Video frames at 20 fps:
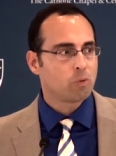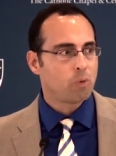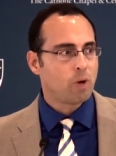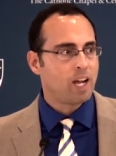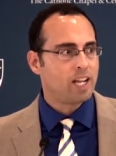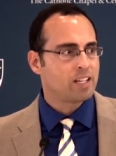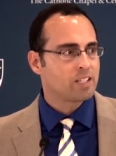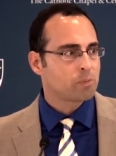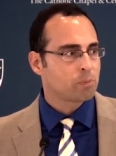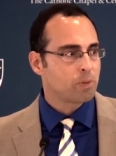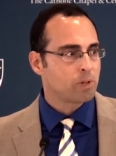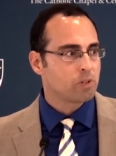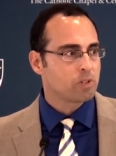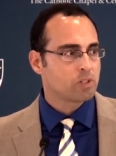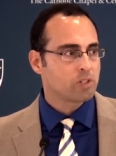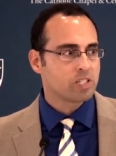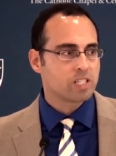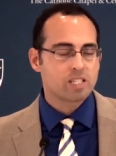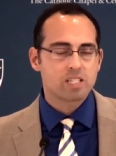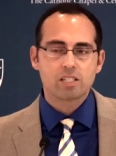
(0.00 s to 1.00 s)
Why does
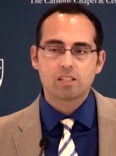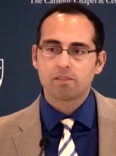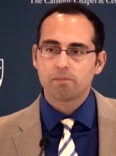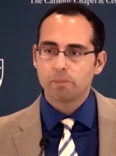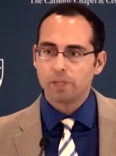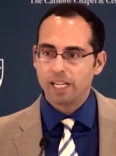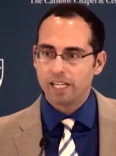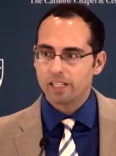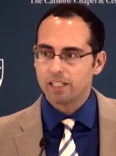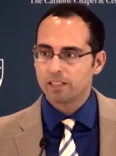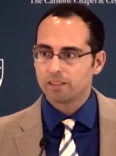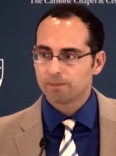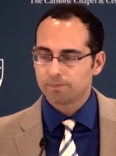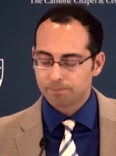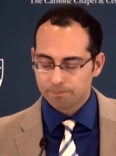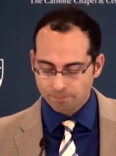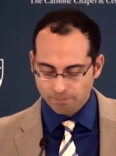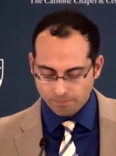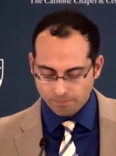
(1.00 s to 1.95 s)
poetry still matter?